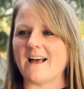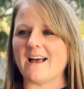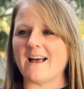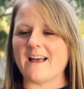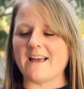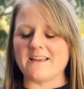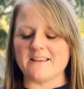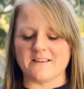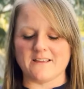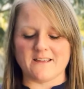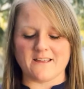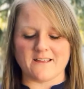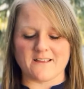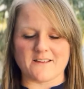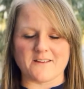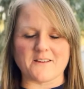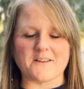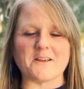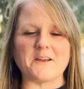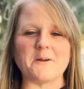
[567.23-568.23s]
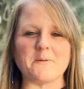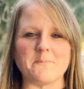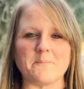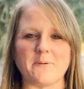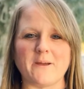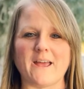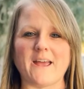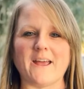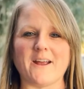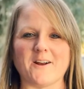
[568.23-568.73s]
I
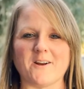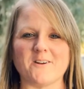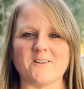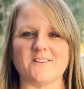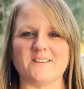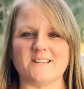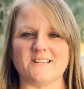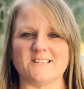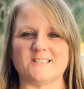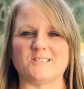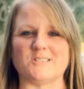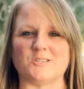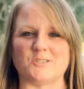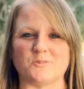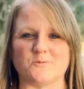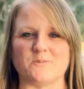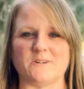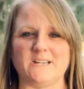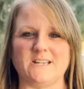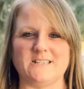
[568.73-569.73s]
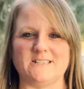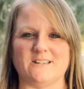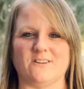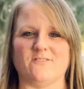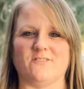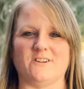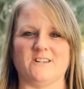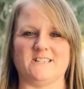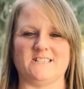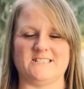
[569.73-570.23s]
compared these 3
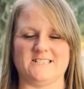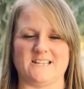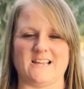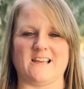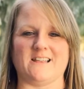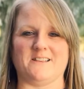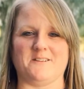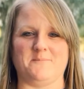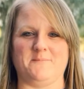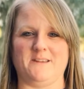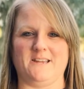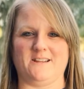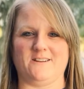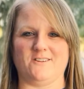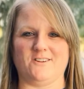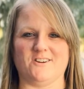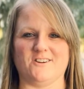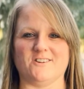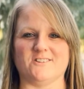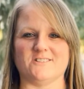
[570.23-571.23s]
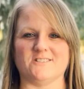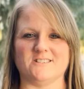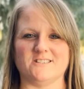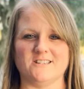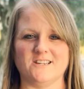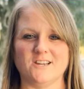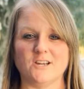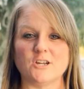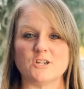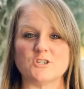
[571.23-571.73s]
different salamanders
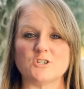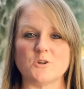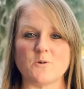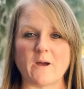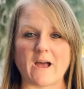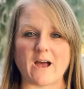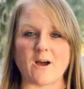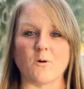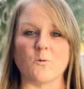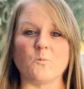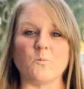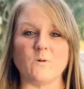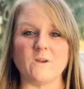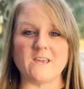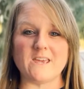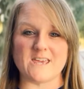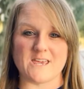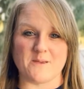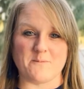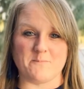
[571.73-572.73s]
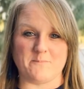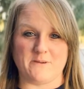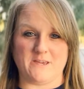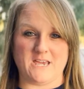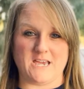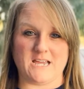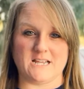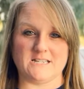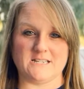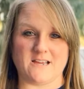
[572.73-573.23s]
to how we can
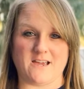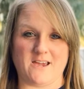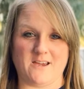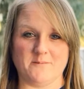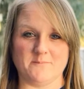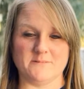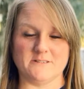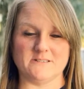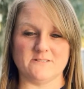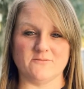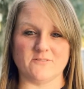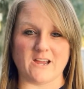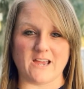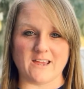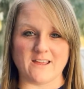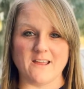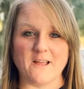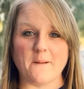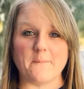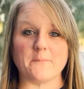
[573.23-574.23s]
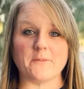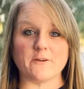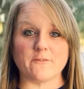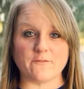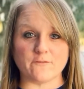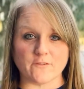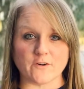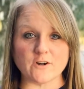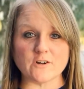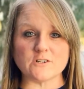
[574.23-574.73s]
be at times, right? The
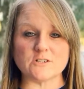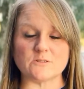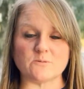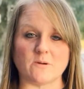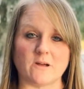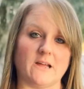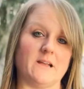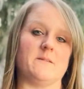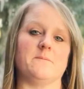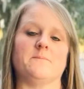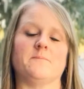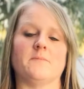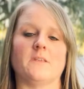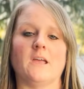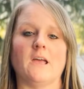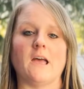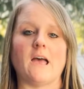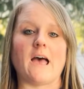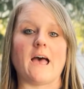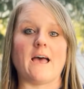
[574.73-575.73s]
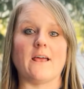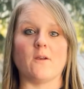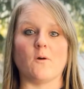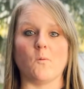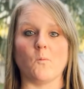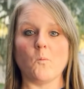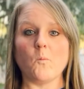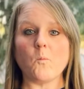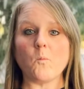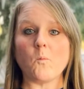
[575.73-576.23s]
first one had a
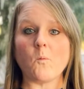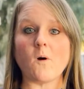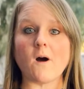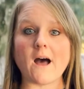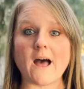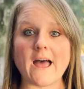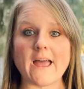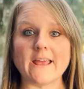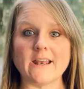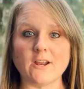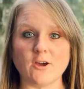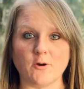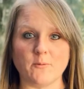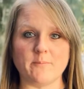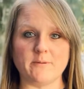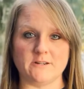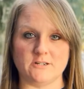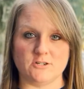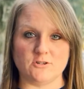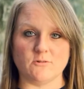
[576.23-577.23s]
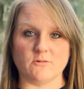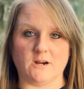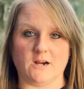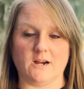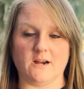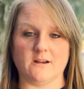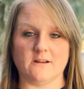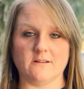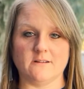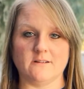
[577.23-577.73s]
wide open door.